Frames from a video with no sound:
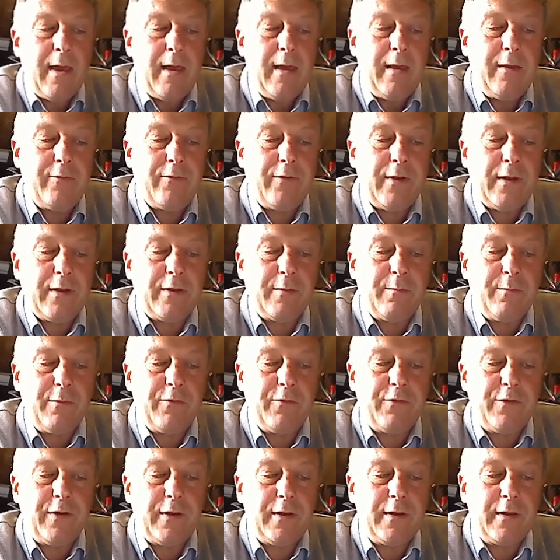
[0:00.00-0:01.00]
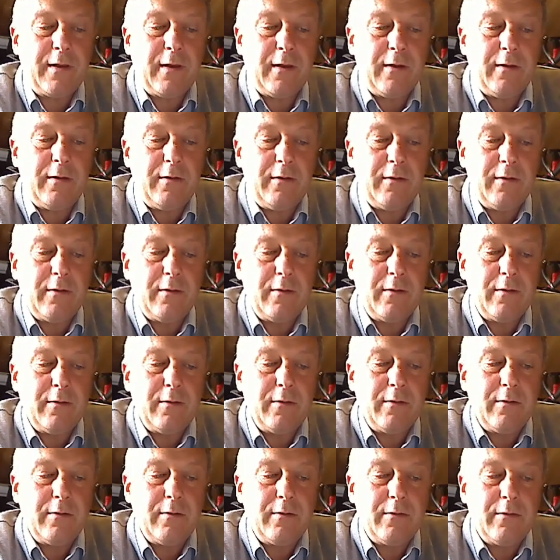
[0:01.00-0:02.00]
Is that a machine gun?
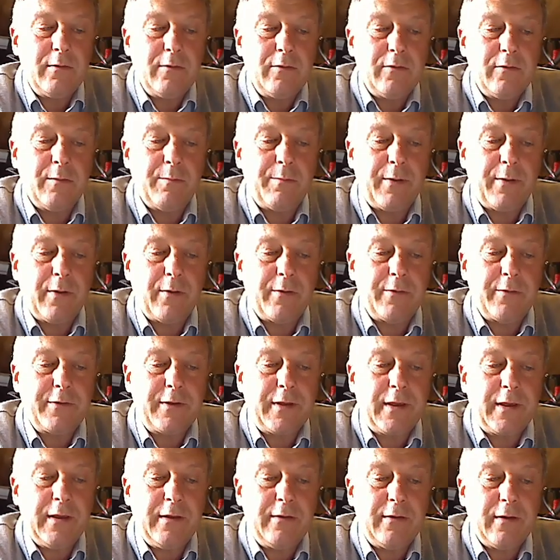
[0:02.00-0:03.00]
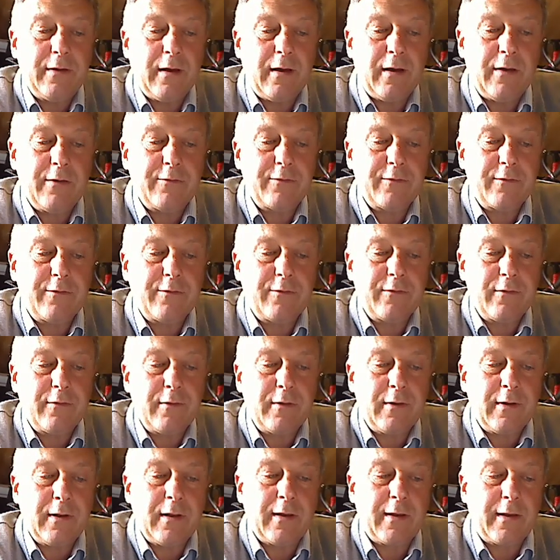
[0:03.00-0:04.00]
The blond kid asks,
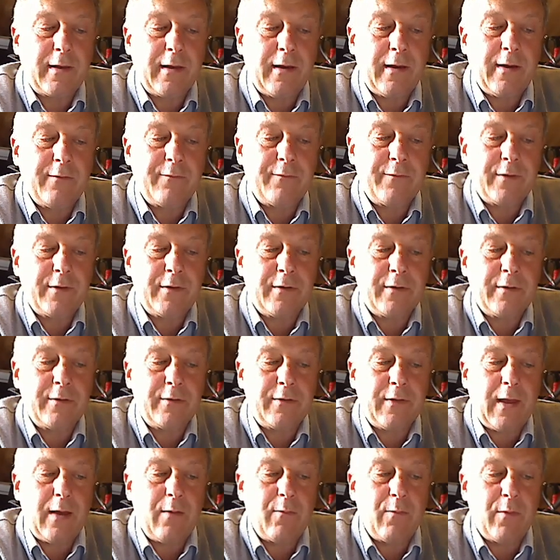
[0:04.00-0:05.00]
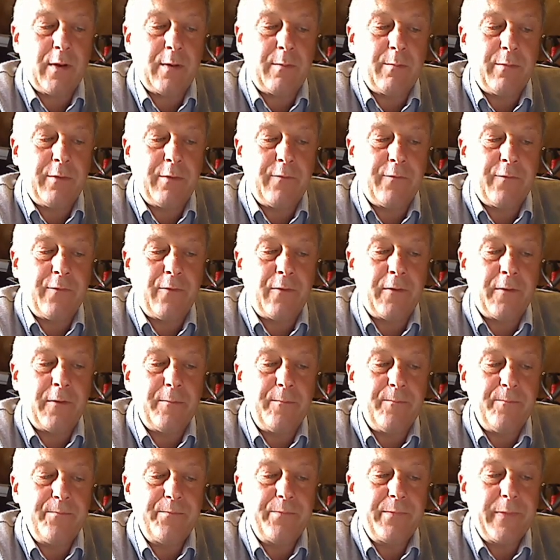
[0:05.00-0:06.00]
like I haven't heard that one before.
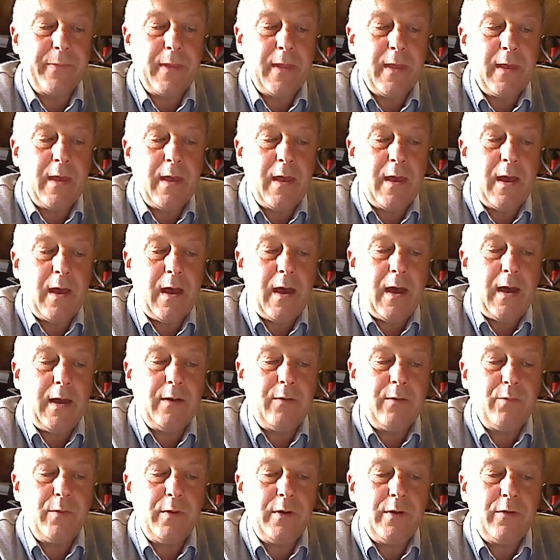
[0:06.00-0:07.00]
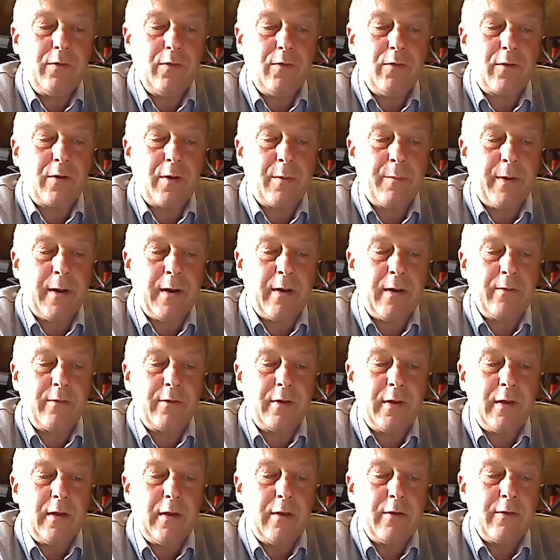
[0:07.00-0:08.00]
And we talk about
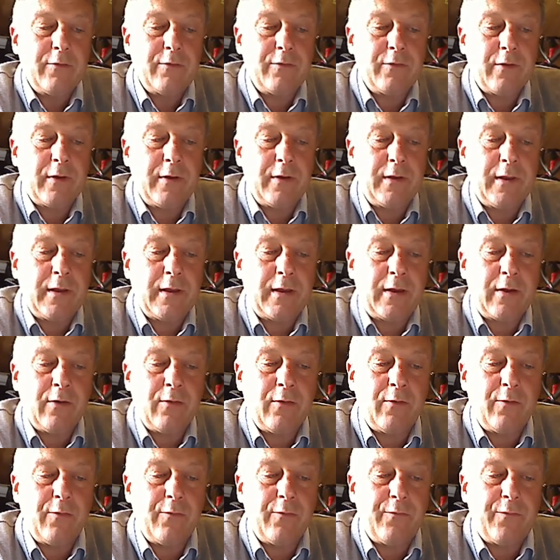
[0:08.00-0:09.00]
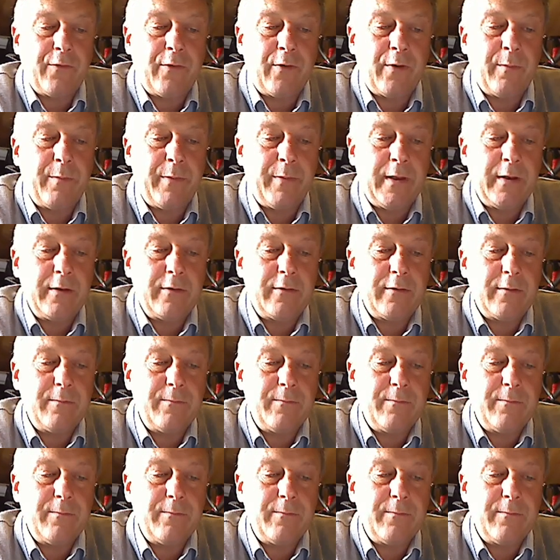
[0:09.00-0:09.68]
Zydeco for a bit.